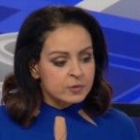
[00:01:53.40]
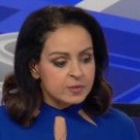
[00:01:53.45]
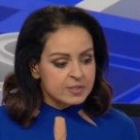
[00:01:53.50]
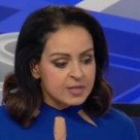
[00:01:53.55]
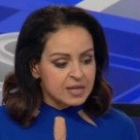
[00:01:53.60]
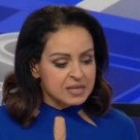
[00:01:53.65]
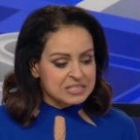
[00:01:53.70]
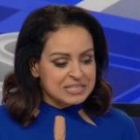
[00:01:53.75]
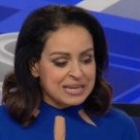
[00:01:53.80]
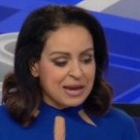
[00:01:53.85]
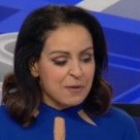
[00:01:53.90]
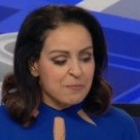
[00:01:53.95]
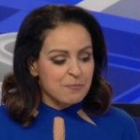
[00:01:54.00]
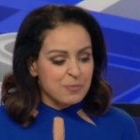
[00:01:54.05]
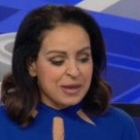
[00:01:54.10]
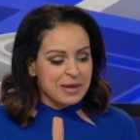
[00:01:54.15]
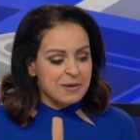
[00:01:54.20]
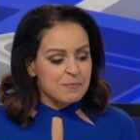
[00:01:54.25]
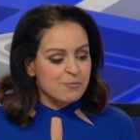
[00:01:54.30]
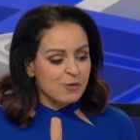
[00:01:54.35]
sector
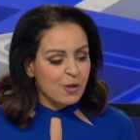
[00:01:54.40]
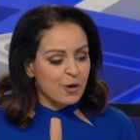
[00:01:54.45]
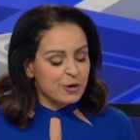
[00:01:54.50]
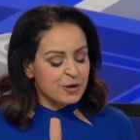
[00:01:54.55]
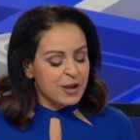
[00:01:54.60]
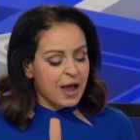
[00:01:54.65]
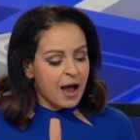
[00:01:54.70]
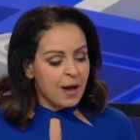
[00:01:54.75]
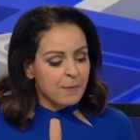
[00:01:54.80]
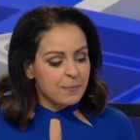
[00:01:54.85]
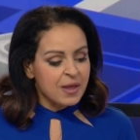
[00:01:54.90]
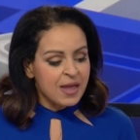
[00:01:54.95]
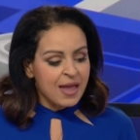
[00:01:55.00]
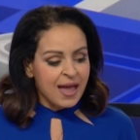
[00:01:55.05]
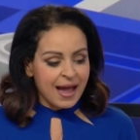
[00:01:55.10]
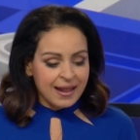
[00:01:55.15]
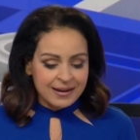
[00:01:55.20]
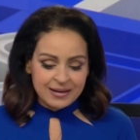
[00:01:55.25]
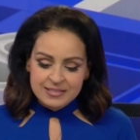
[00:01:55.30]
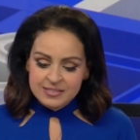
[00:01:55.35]
being blown up,
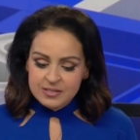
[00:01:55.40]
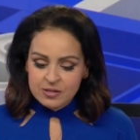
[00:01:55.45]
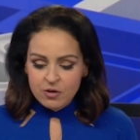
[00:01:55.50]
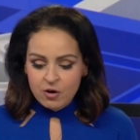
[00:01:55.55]
and there's a